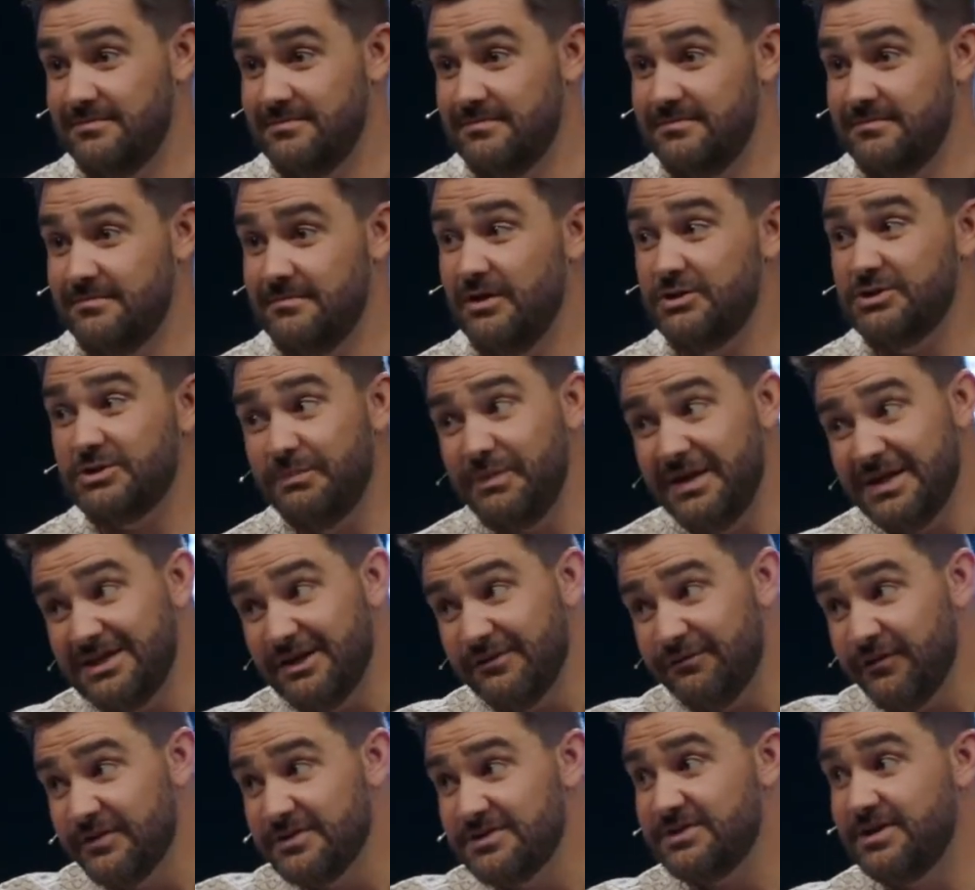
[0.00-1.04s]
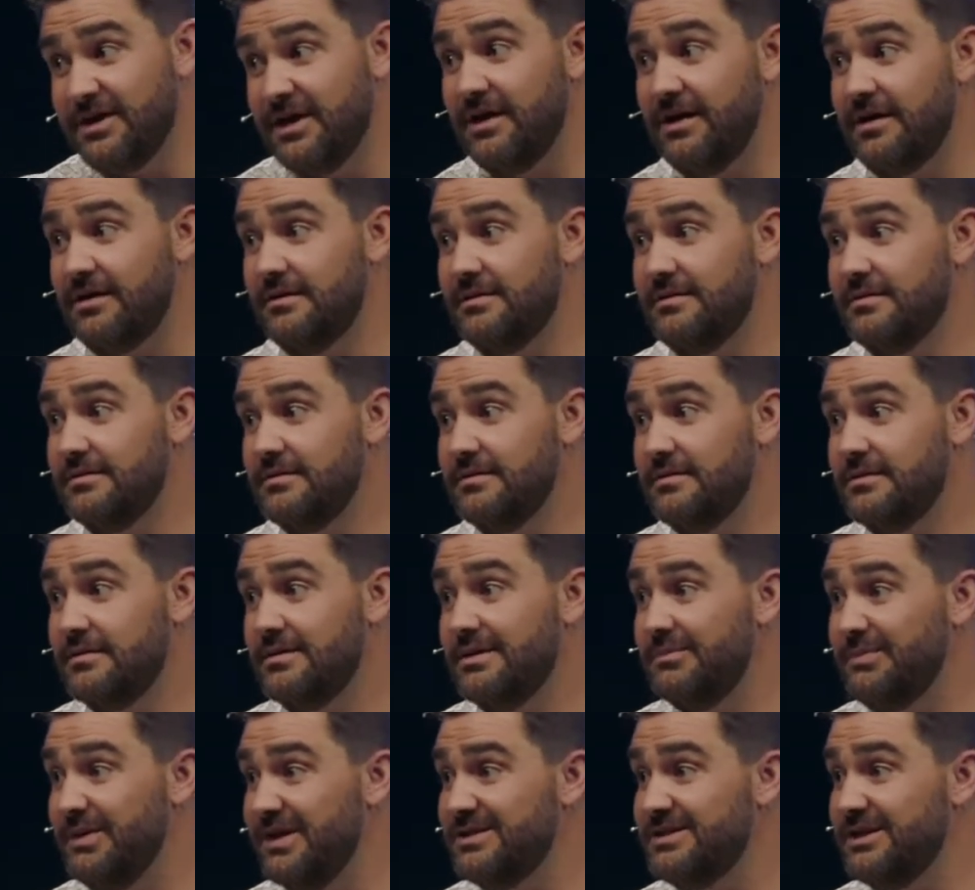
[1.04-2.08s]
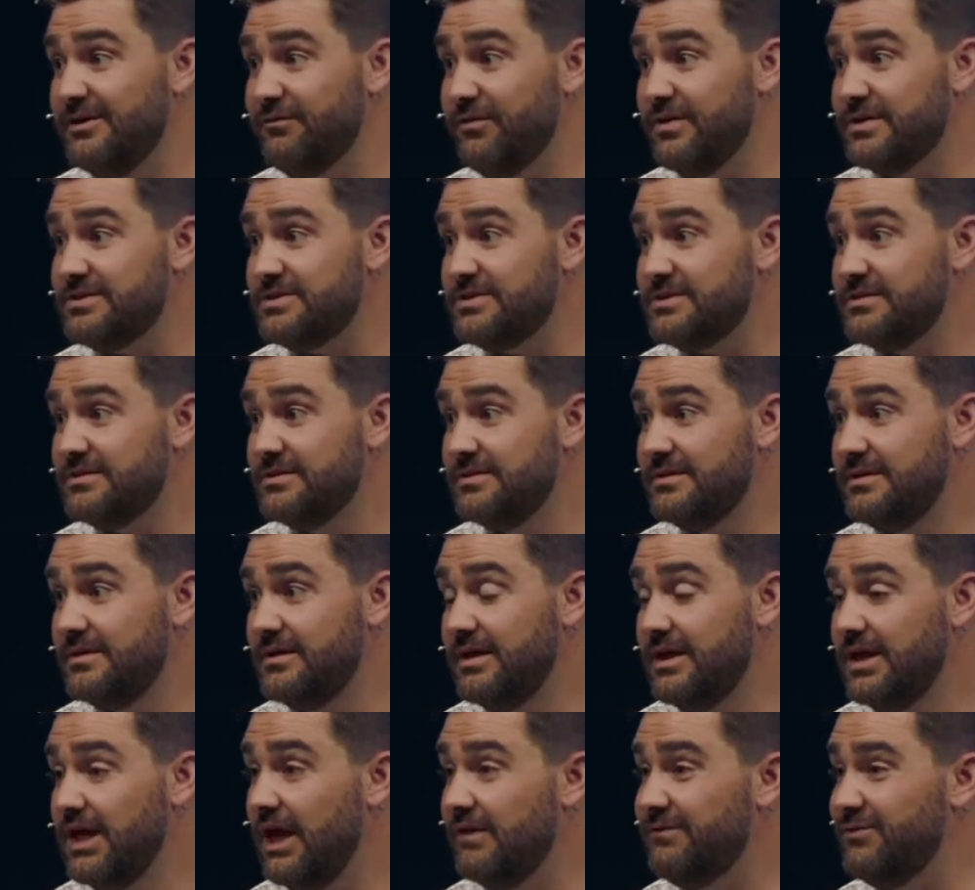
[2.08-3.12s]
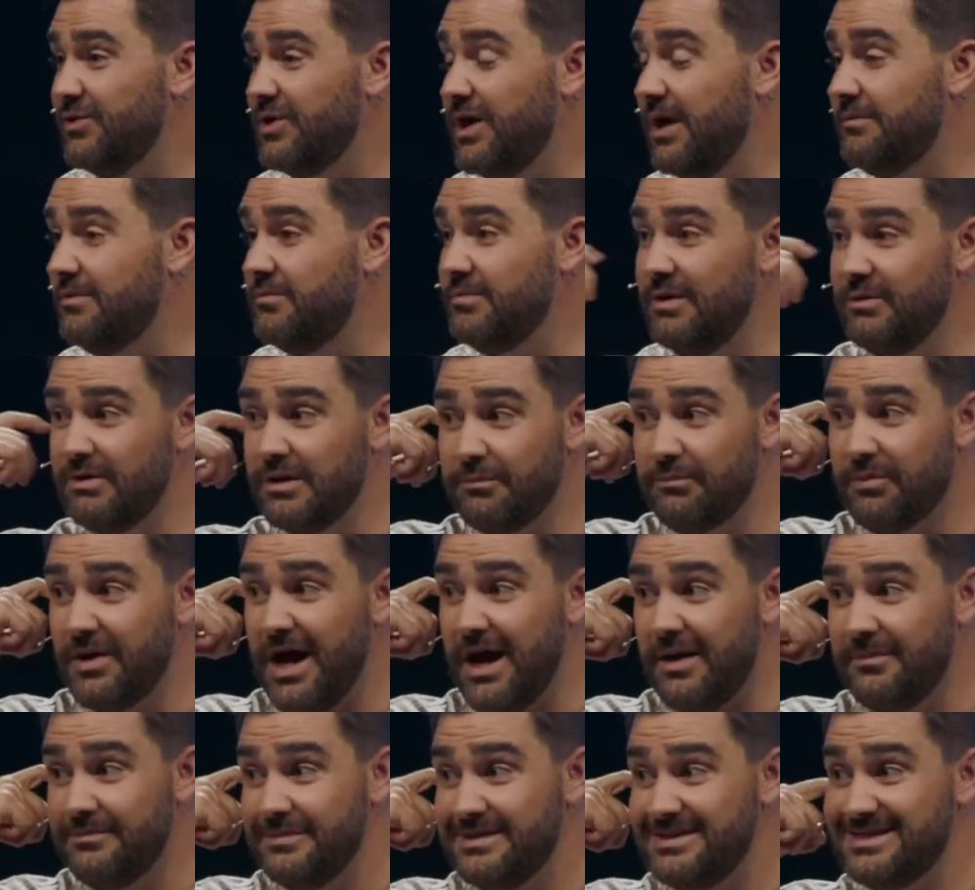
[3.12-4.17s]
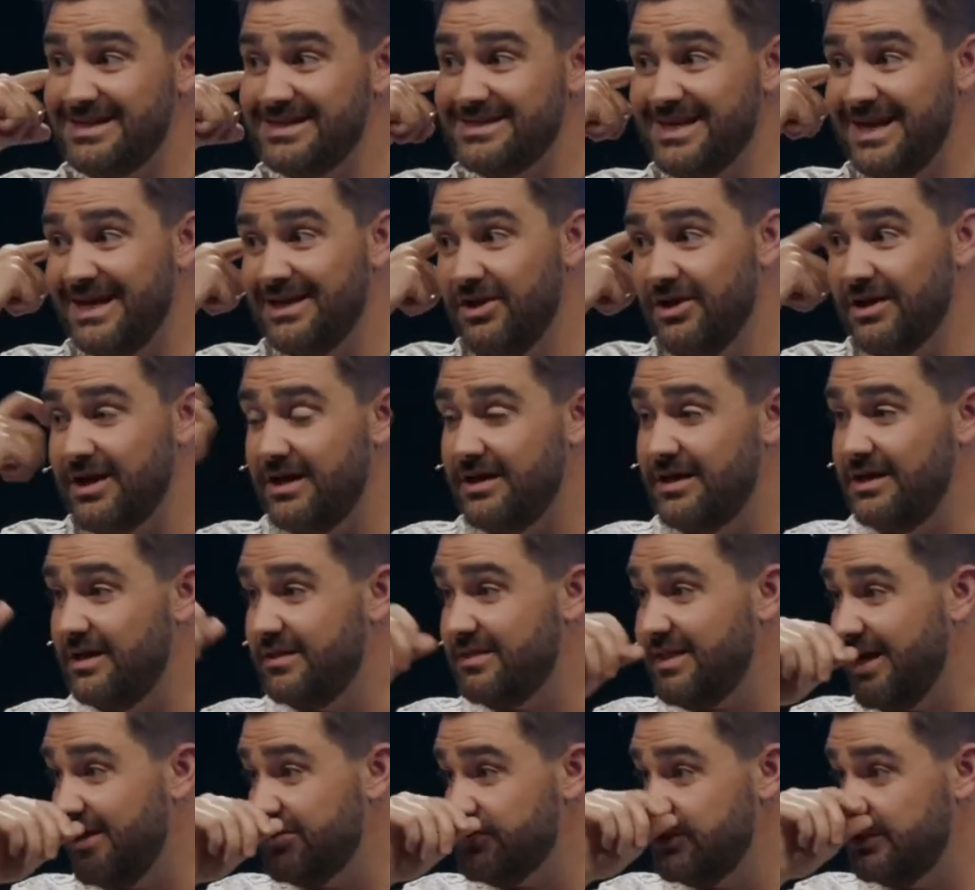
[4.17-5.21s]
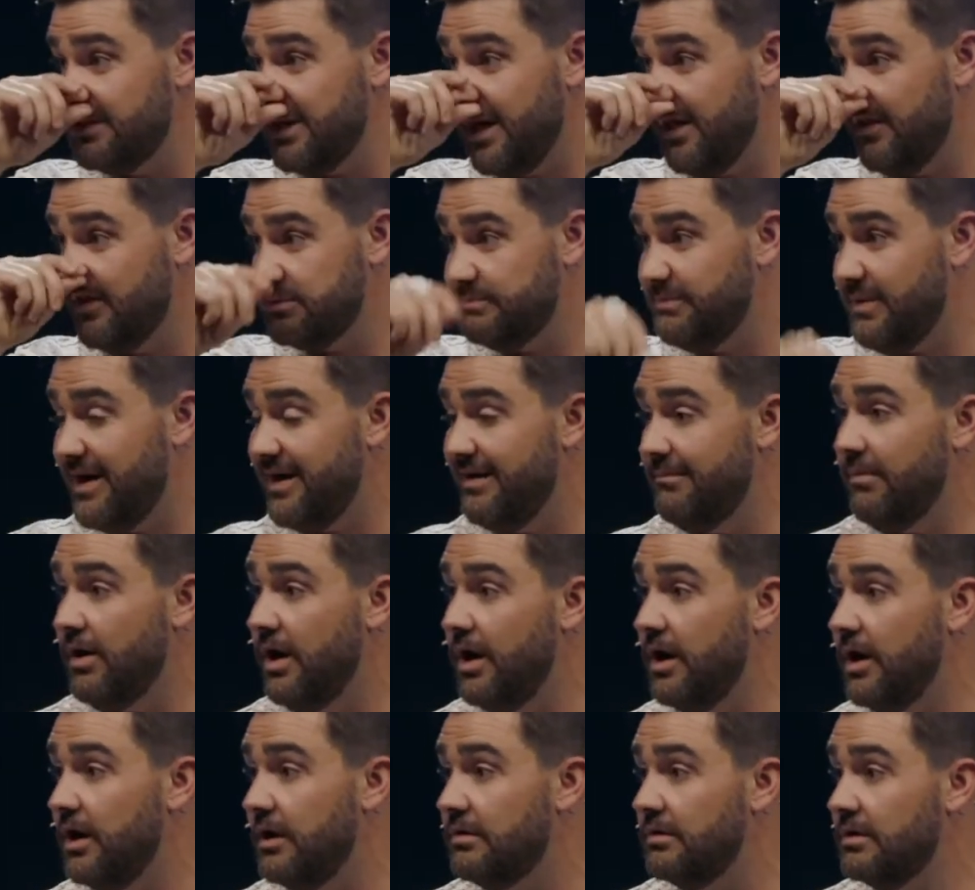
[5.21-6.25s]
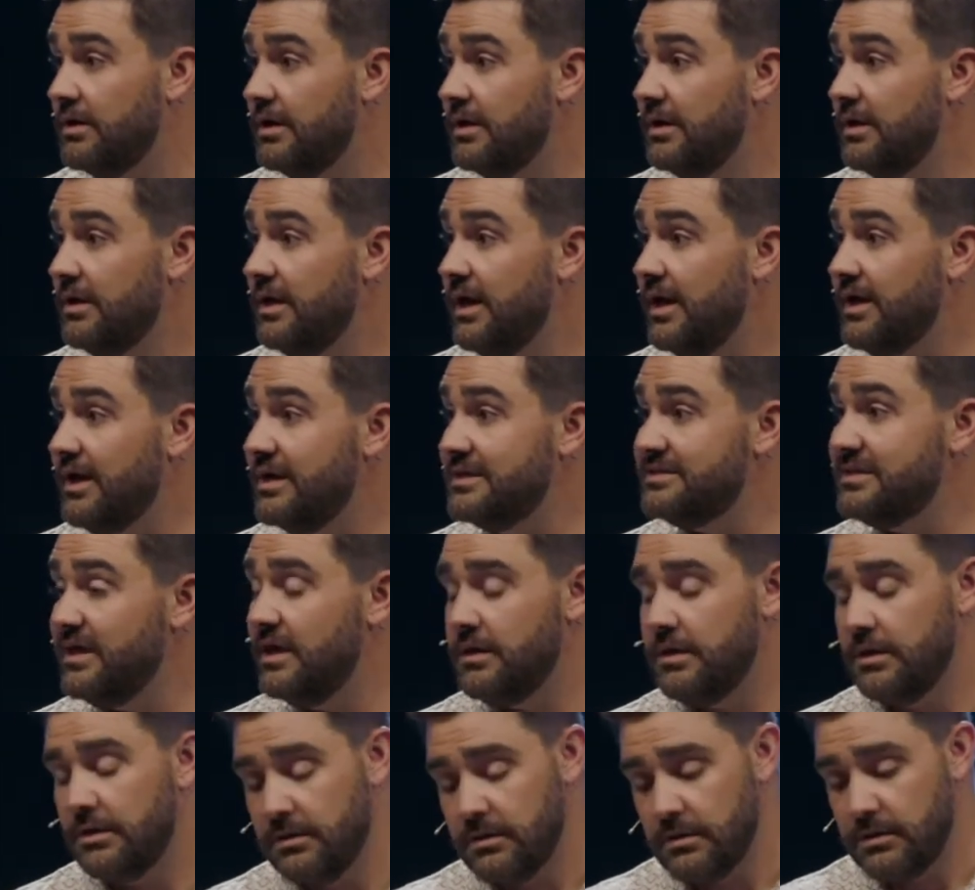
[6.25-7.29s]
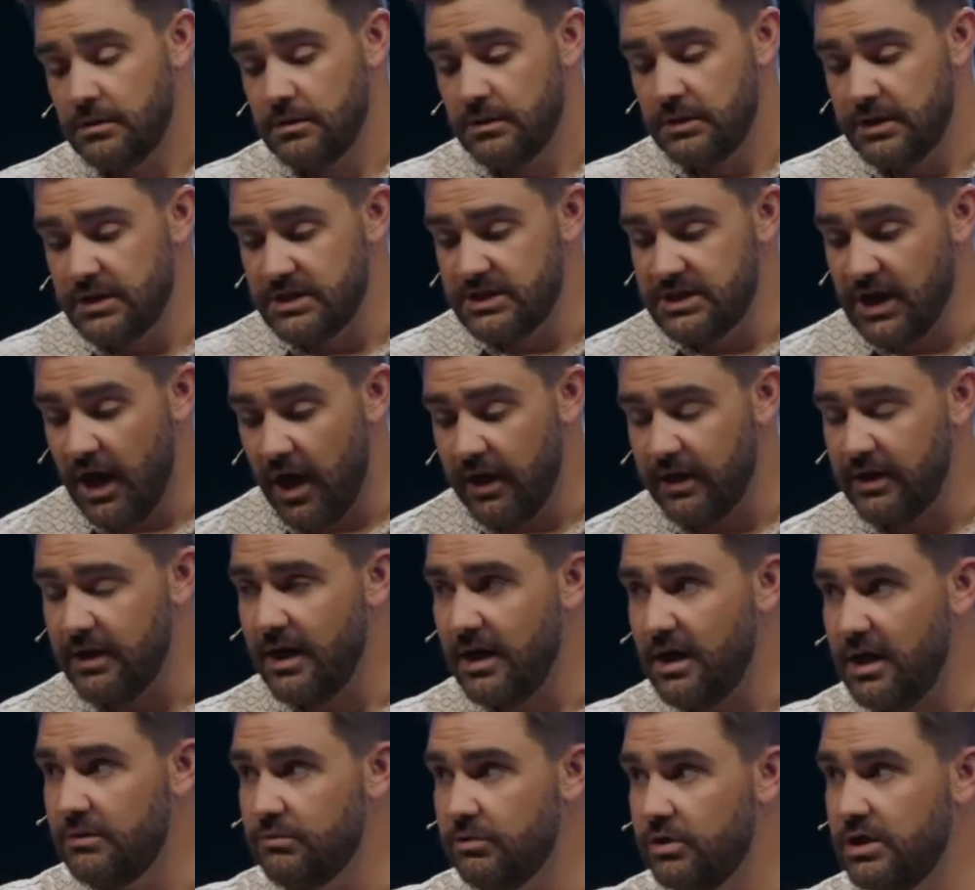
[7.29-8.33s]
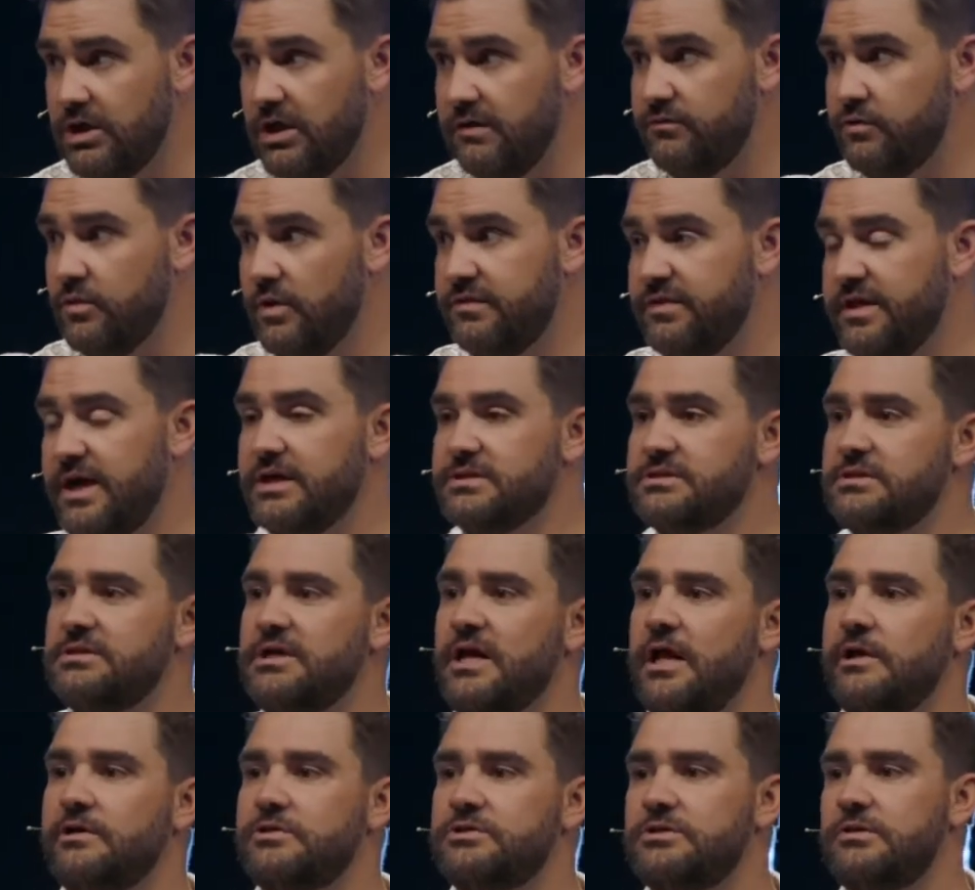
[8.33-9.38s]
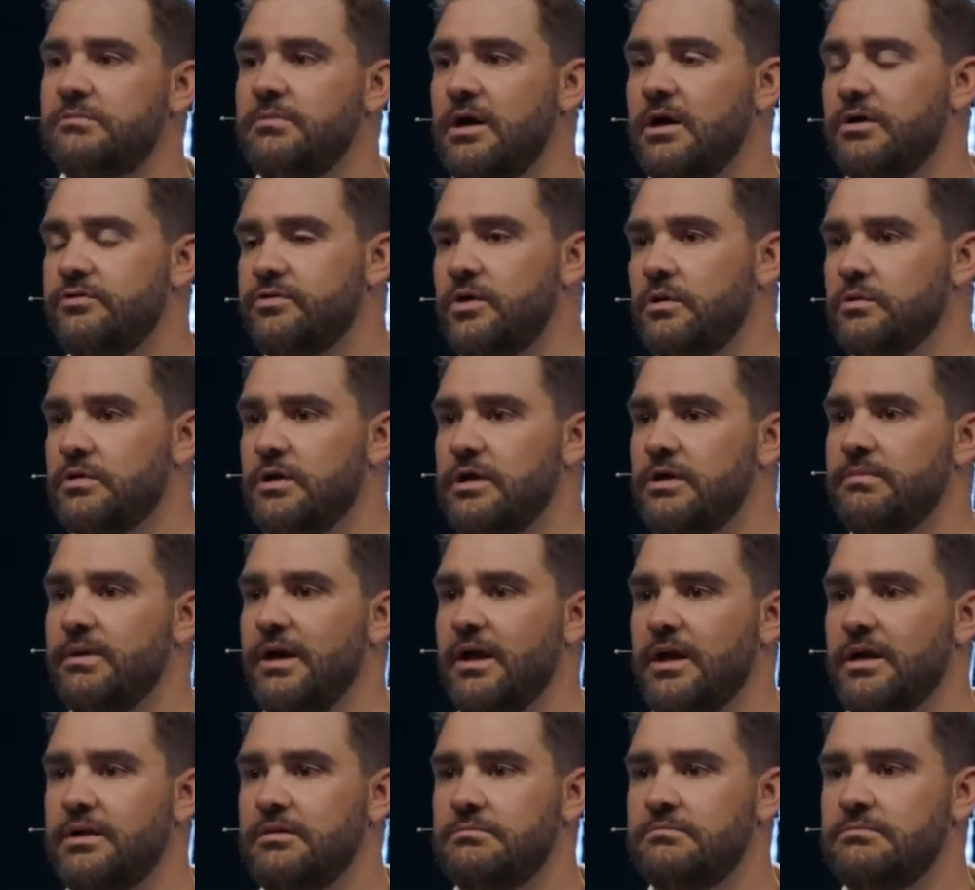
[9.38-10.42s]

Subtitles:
There's a big difference there. Big difference. If you come to me with a problem and says, hey, look, I need $1,000 by tomorrow. And I say, done. I will give you $1,000 tomorrow. Don't worry about it.